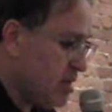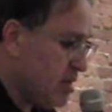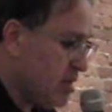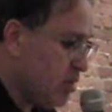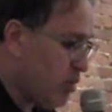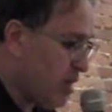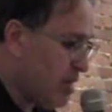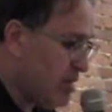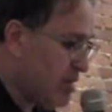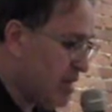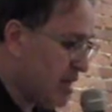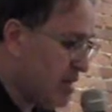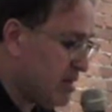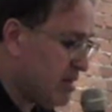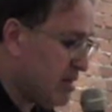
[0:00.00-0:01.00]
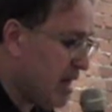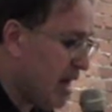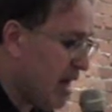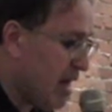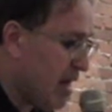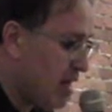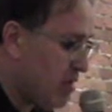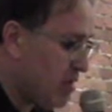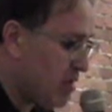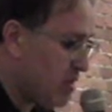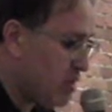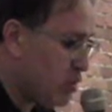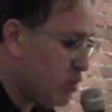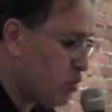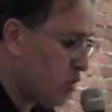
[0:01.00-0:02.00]
the ones that die
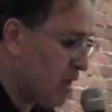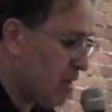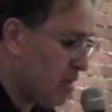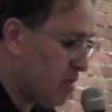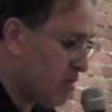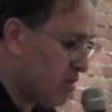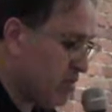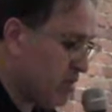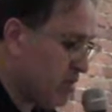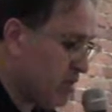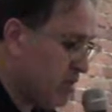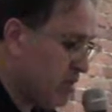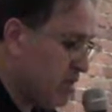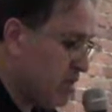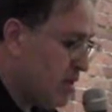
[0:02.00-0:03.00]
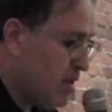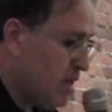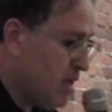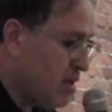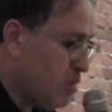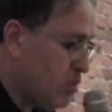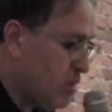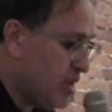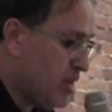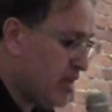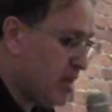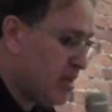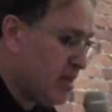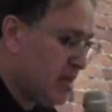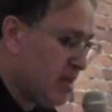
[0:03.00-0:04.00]
every twelve, and
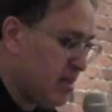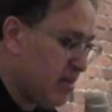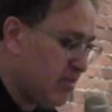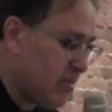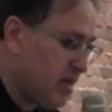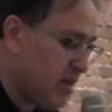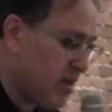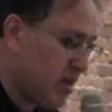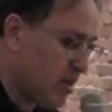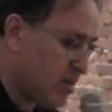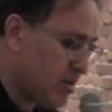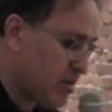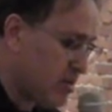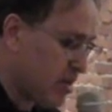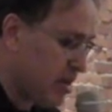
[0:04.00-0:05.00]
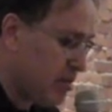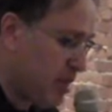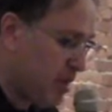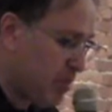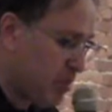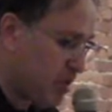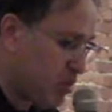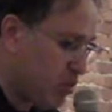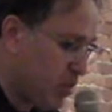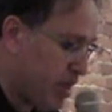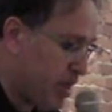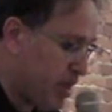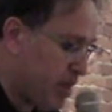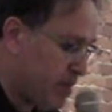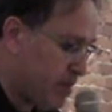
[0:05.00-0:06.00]
we, the living, streaming
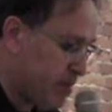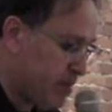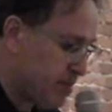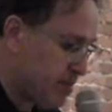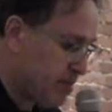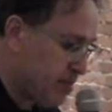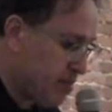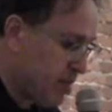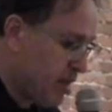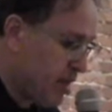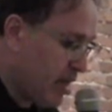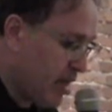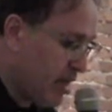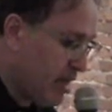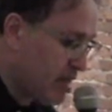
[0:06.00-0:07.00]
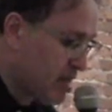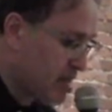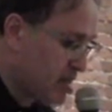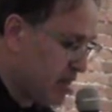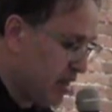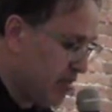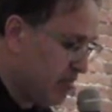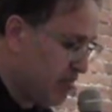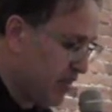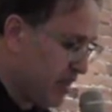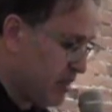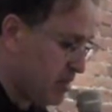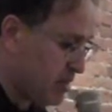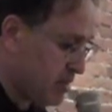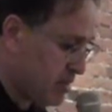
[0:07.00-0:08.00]
between, each a
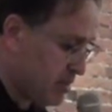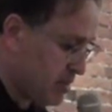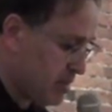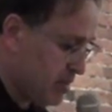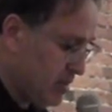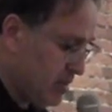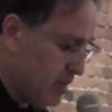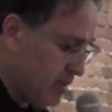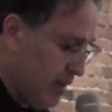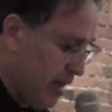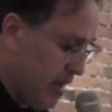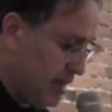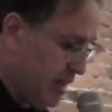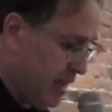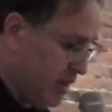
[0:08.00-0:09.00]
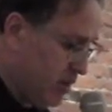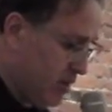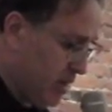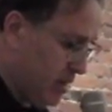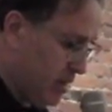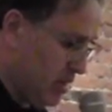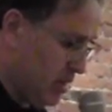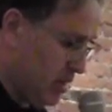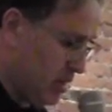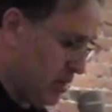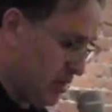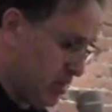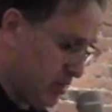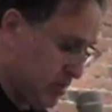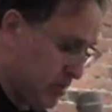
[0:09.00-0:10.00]
face, and I look at
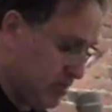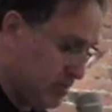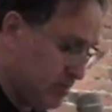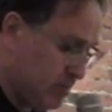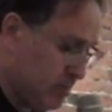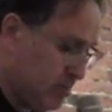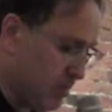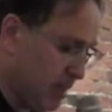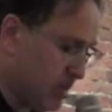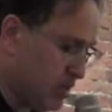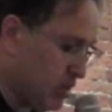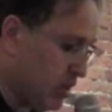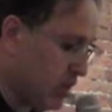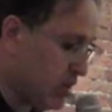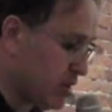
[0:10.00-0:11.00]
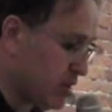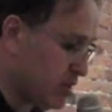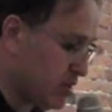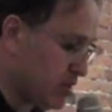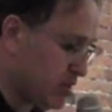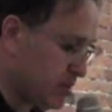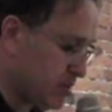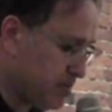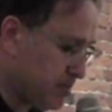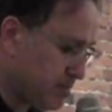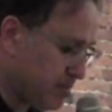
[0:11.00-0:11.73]
hers, my daughters,